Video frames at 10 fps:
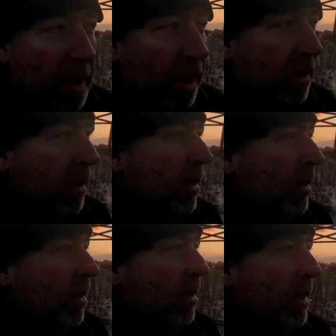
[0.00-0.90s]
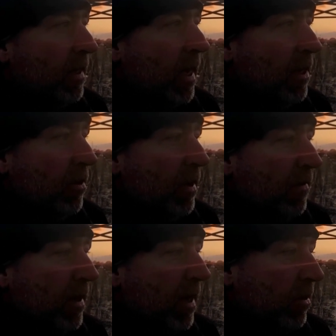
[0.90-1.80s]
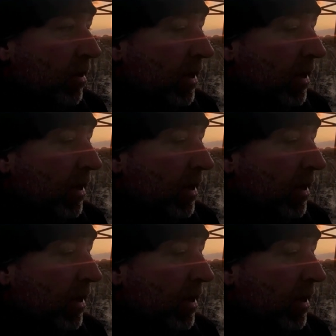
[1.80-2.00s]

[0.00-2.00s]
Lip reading: but these days you never know.